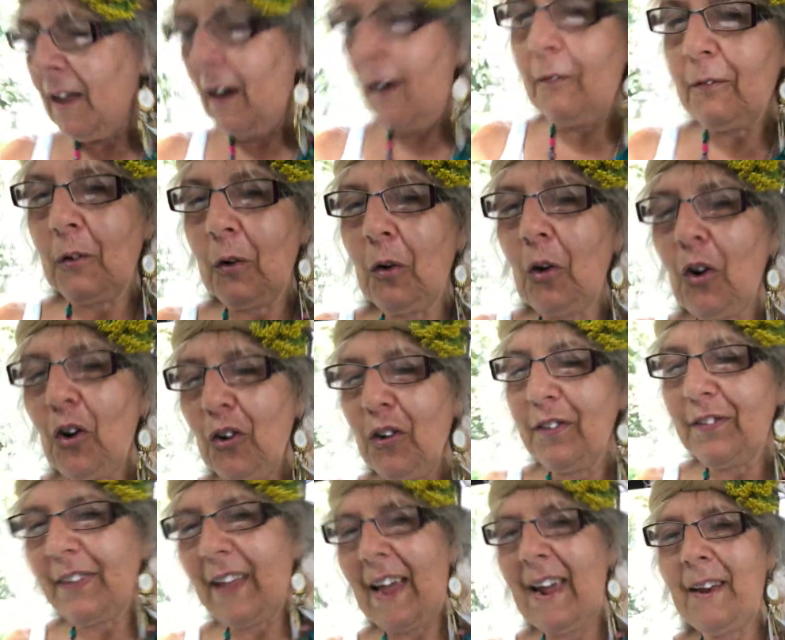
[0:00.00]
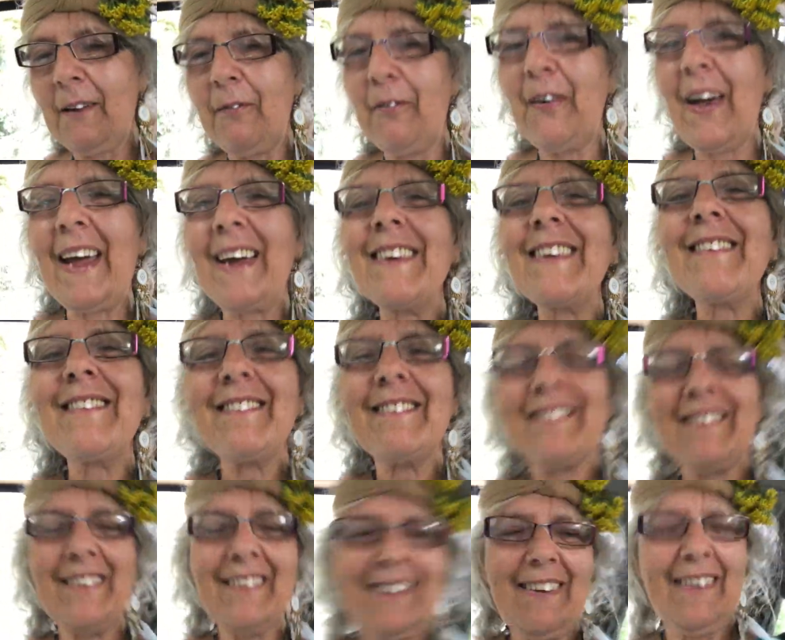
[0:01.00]
of cause and effect.
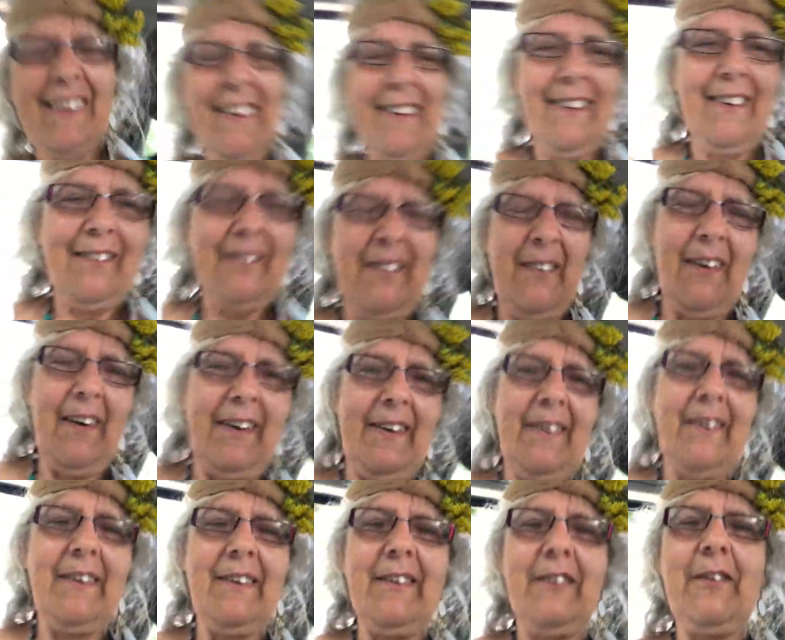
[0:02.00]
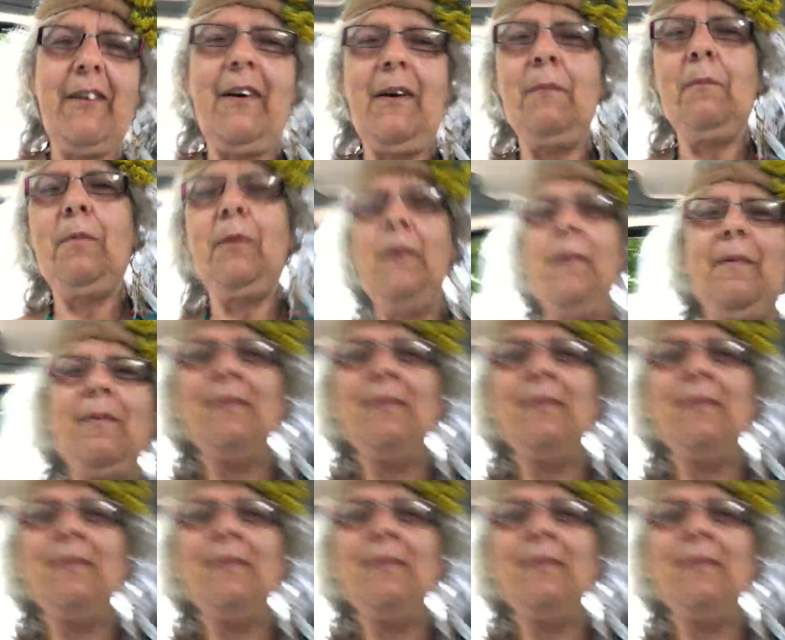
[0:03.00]
Right, let me try and put